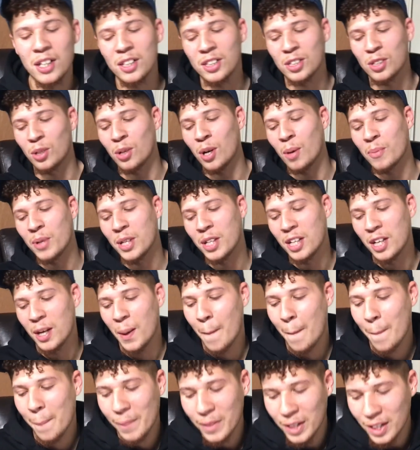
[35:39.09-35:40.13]
So I mean,
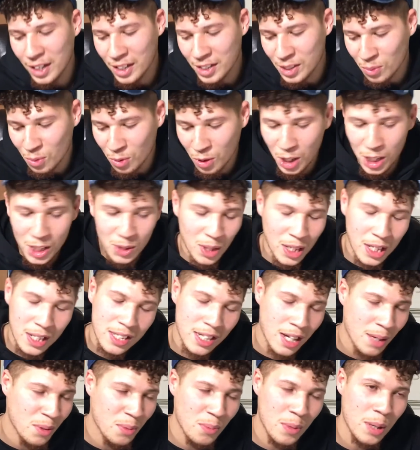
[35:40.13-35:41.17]
cause
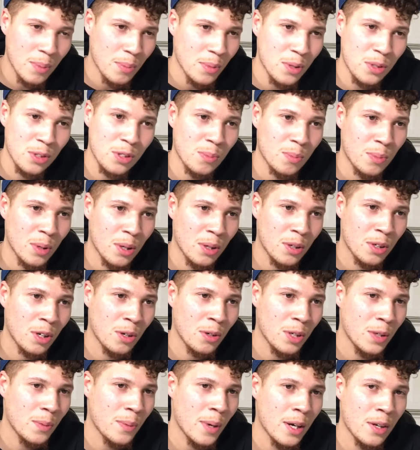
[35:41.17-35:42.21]
anytime you make music, bro, it don't
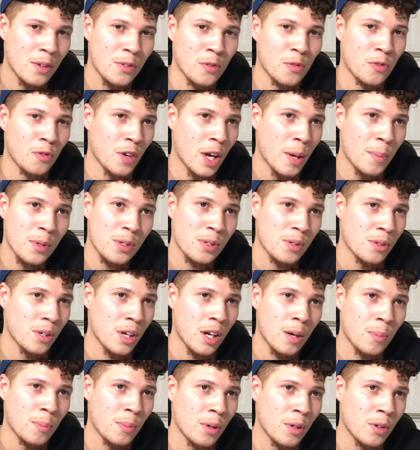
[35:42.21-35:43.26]
even matter if you're famous or
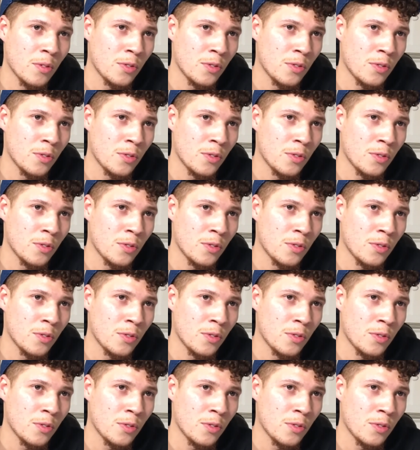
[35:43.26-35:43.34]
not, bro.